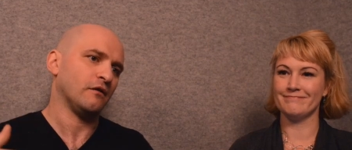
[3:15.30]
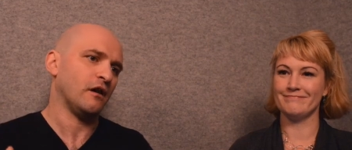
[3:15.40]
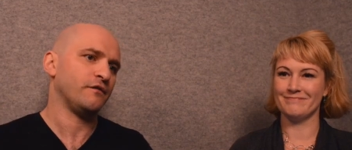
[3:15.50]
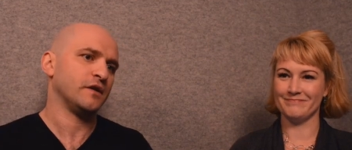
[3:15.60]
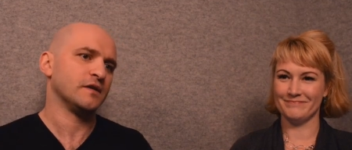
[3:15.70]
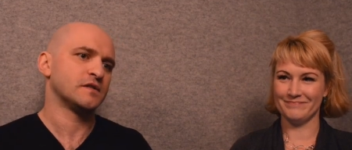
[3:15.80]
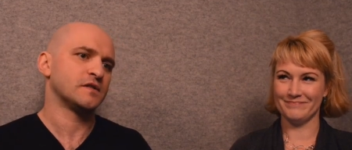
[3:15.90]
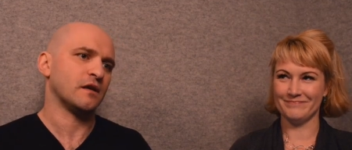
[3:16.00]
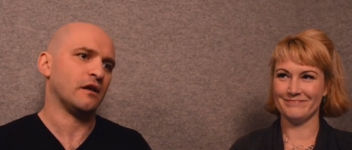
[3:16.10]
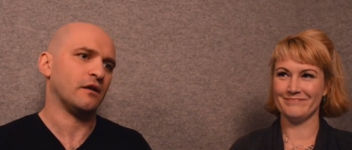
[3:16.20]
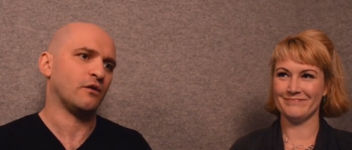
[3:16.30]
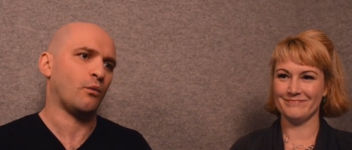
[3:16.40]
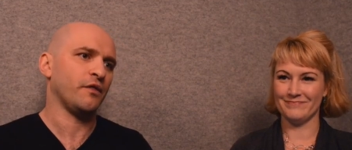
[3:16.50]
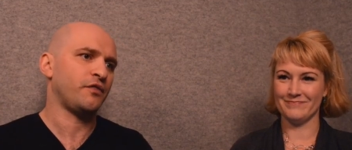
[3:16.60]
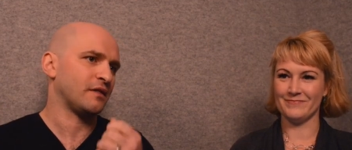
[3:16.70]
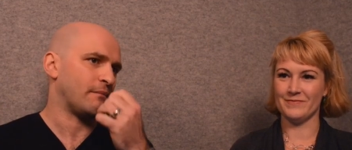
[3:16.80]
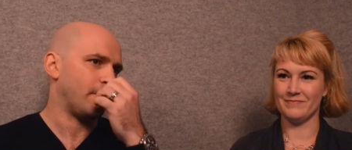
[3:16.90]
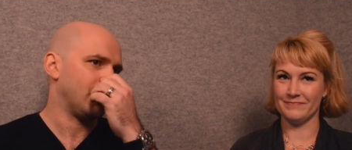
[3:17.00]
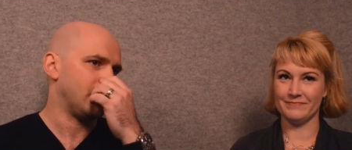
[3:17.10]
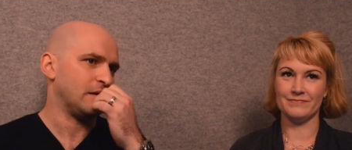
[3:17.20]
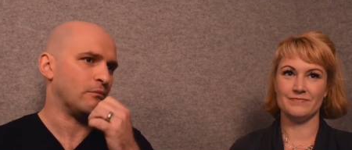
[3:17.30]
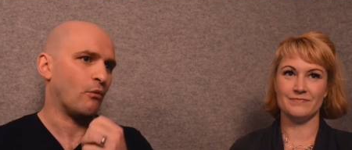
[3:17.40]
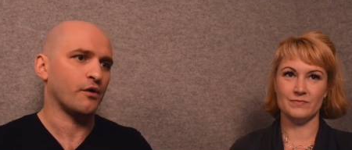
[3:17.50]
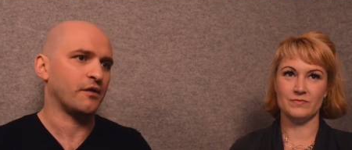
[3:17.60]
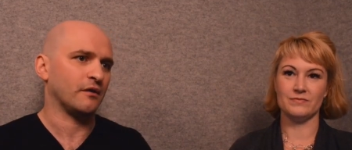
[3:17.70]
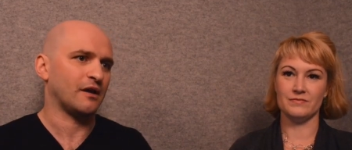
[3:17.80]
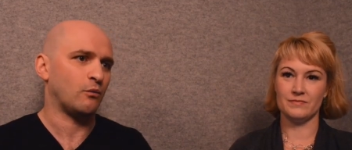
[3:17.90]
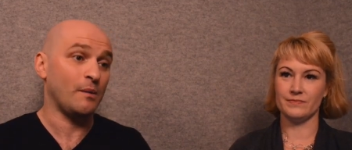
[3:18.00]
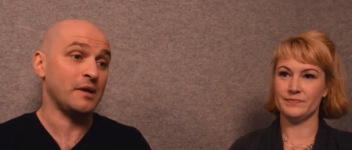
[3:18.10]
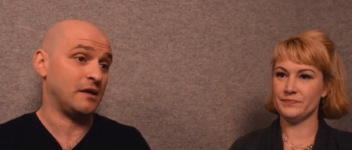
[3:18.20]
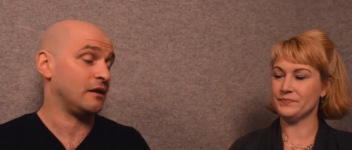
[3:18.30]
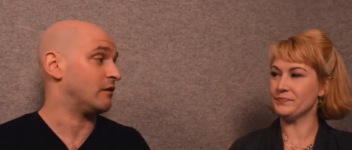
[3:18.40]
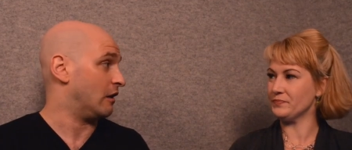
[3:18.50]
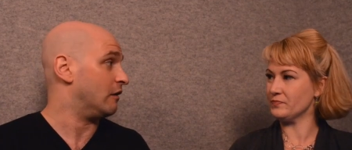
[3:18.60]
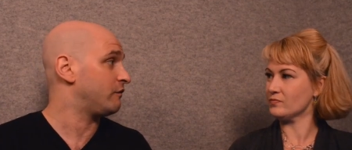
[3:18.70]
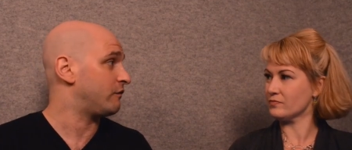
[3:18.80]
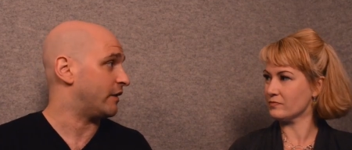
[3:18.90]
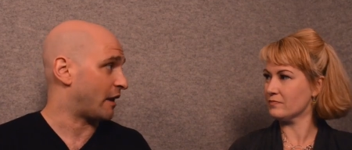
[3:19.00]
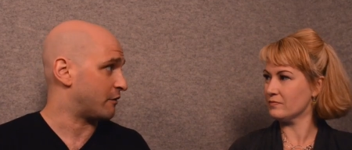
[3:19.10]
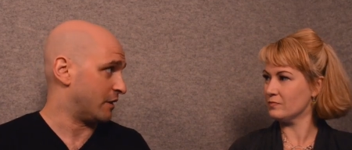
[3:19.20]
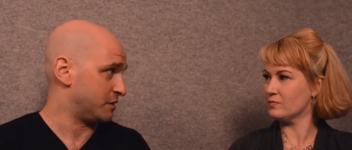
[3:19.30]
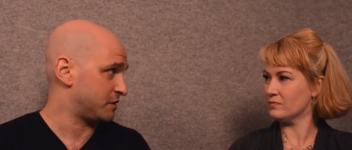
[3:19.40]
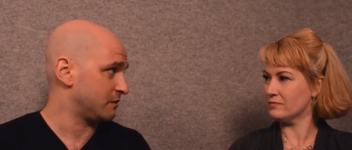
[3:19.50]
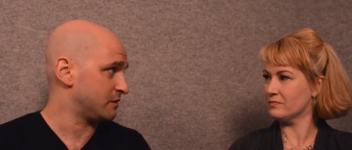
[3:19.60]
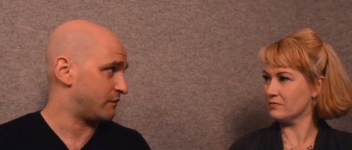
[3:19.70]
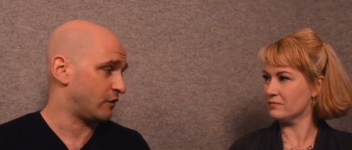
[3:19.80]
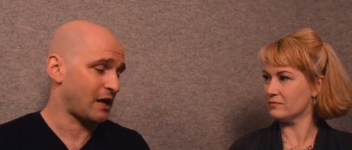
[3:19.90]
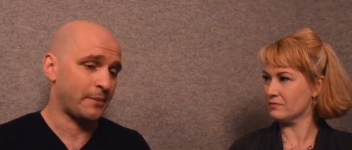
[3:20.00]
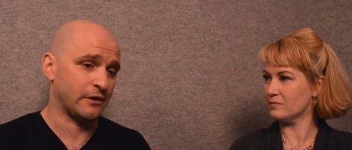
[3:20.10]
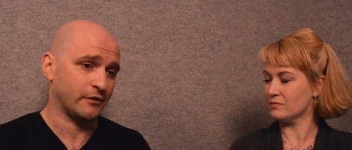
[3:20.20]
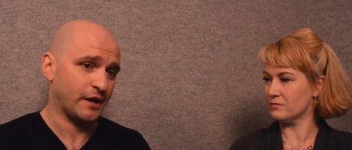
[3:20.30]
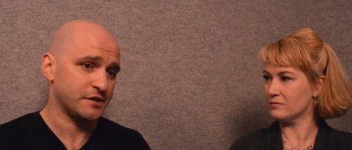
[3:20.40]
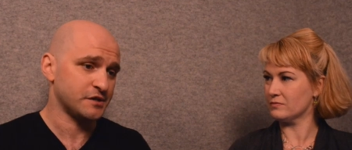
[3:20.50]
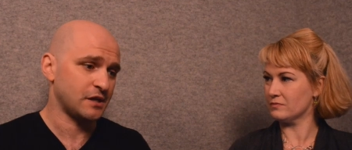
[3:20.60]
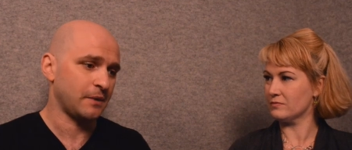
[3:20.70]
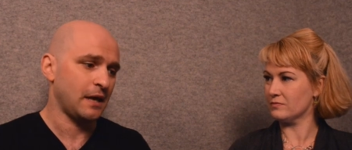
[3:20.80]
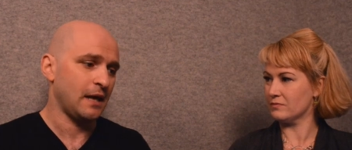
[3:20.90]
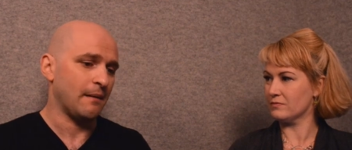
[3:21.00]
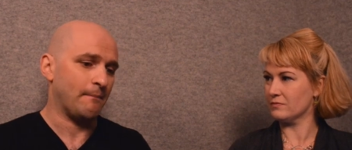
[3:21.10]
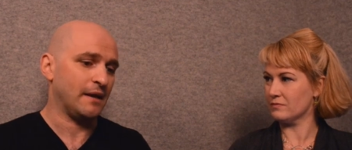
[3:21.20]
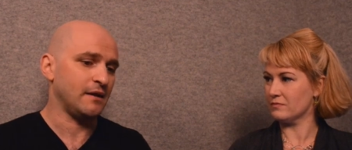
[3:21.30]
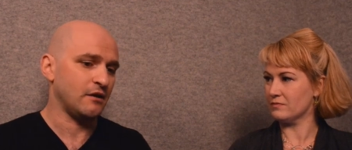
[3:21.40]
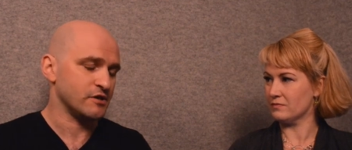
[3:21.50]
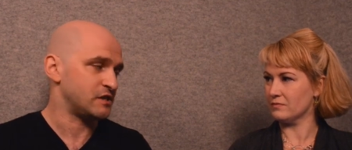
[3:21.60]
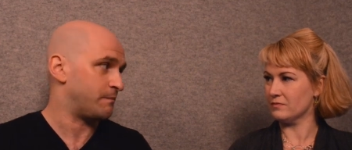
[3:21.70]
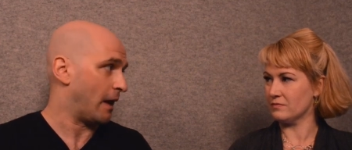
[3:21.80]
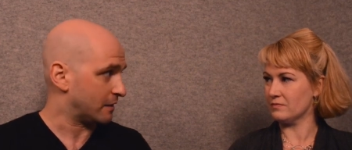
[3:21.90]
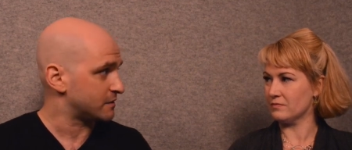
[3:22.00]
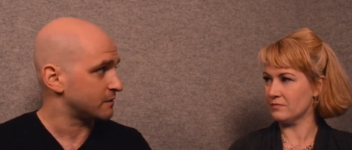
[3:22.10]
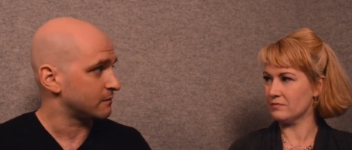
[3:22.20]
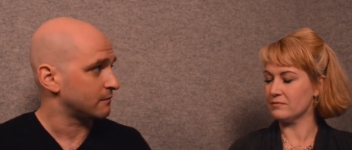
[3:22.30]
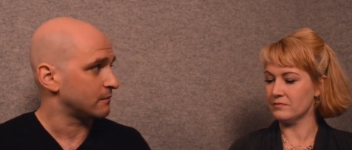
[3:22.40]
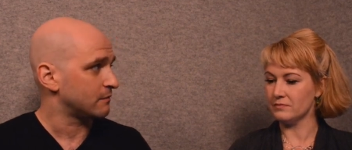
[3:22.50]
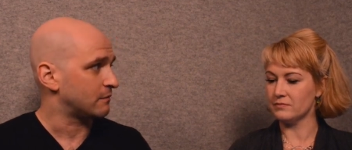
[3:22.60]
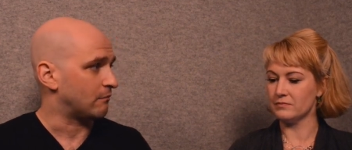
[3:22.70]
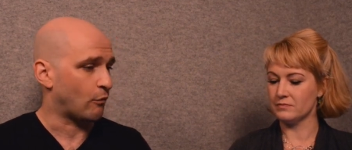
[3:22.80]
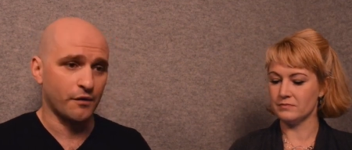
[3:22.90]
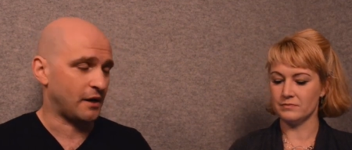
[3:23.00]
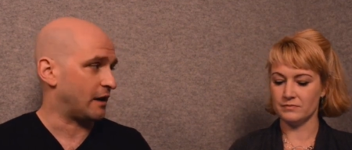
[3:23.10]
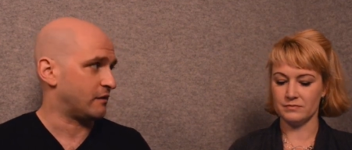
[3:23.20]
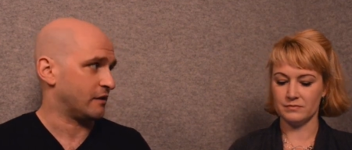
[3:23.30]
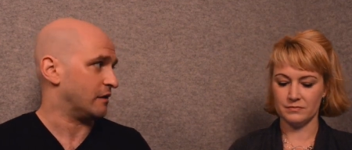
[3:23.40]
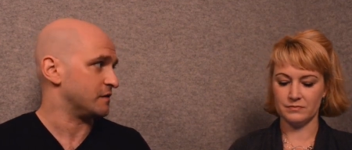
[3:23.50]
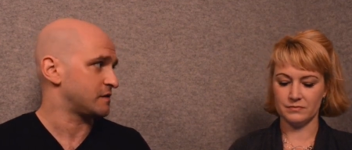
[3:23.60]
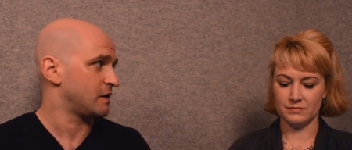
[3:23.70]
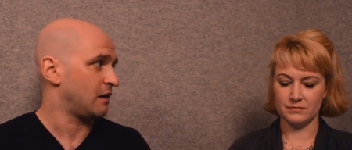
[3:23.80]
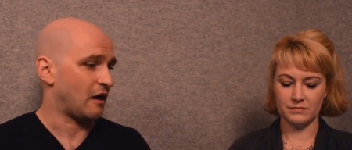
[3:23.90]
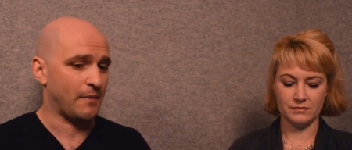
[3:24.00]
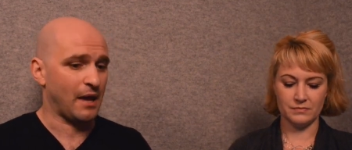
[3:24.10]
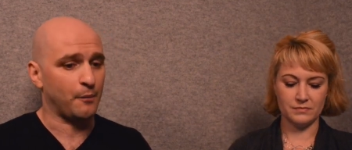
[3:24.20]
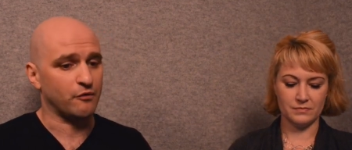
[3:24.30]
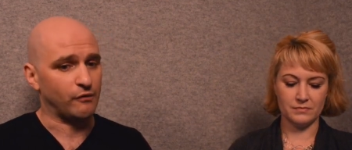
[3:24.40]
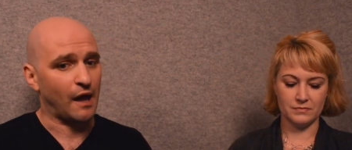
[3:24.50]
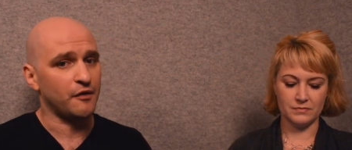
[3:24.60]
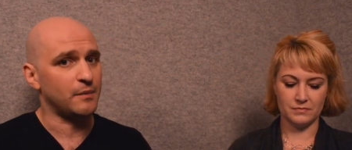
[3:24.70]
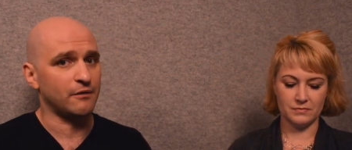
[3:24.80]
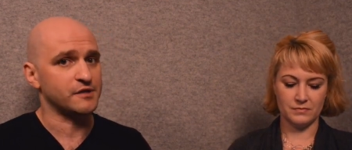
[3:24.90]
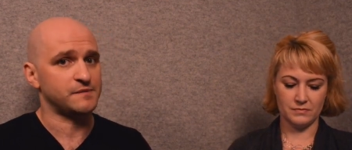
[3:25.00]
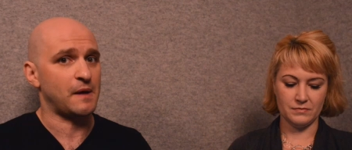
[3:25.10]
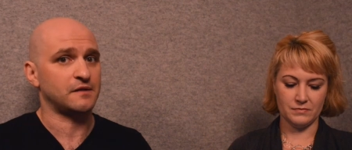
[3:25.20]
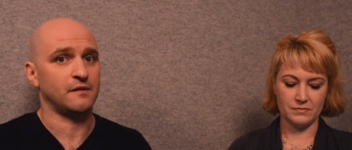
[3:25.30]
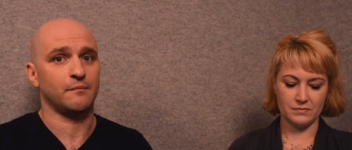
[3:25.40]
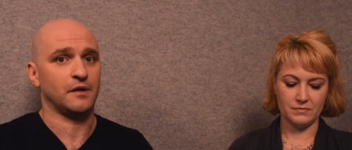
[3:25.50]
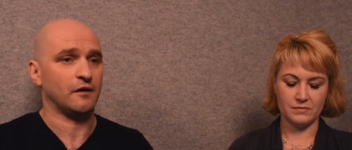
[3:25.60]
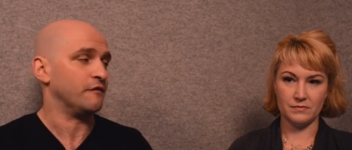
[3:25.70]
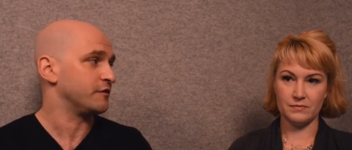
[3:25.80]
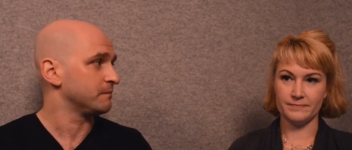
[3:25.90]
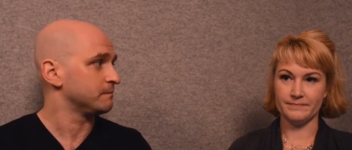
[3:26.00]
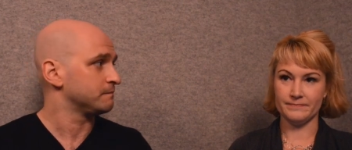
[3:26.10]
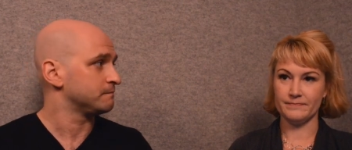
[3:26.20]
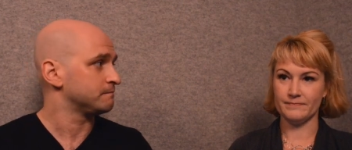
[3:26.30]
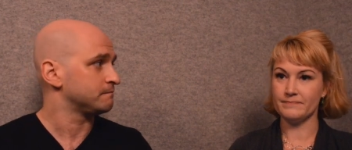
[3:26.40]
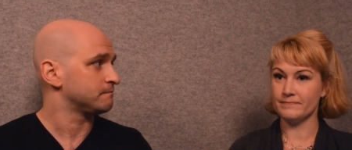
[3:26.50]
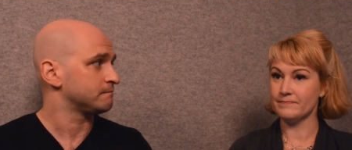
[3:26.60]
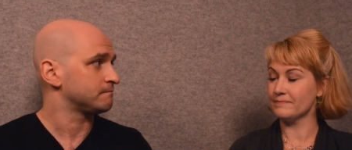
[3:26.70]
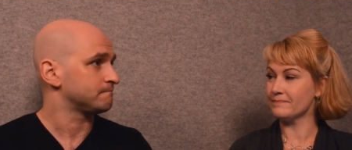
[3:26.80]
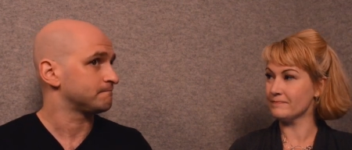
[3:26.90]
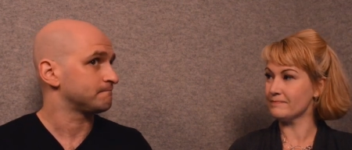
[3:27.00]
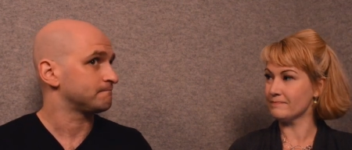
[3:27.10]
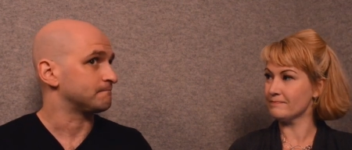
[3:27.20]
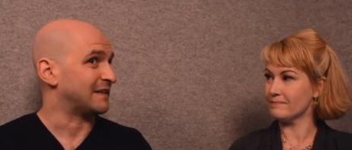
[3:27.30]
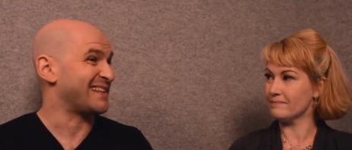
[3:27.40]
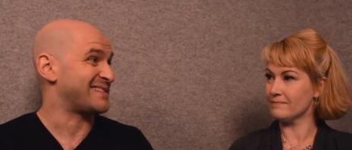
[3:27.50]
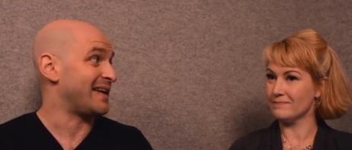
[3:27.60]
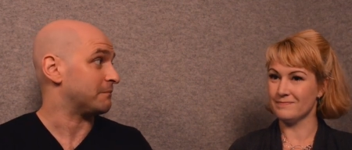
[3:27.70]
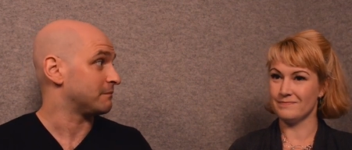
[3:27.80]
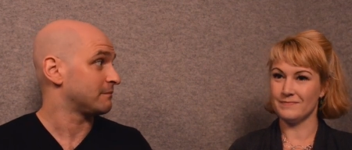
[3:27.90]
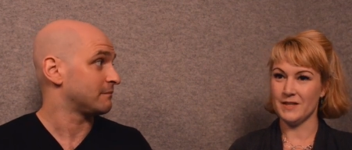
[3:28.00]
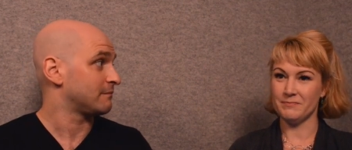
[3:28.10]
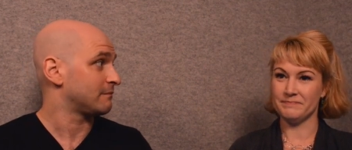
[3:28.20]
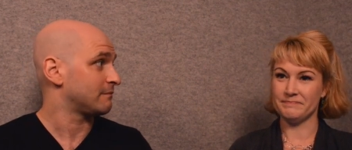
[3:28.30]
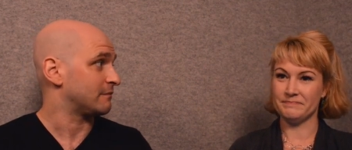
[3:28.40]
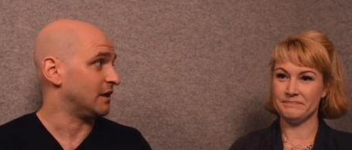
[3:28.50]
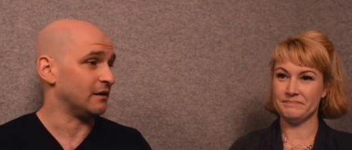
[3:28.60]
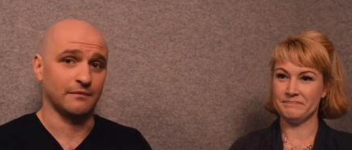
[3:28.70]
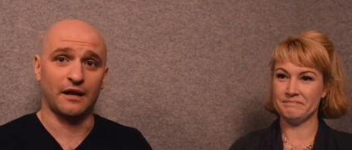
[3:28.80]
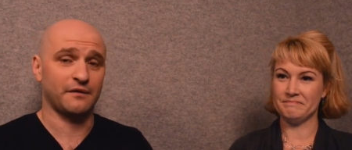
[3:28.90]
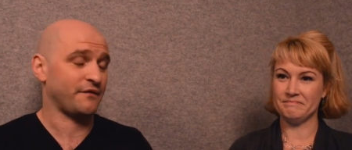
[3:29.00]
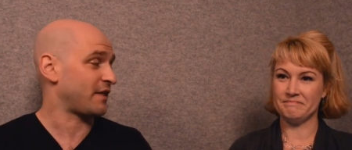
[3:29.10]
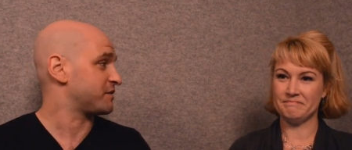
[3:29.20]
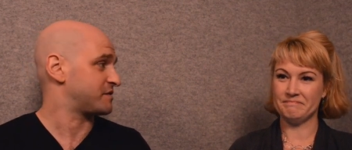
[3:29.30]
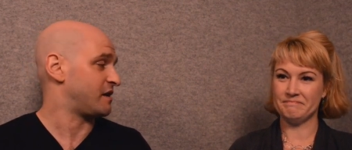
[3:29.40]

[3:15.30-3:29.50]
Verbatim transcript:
Speaker 1: Love is the one thing that men need more than like women need love and adoration to feel happy in a relationship. Men need respect mm-hmm. more than anything else. A man would rather be respected than be loved. And that's that. Yeah. Yeah. I don't have anything else to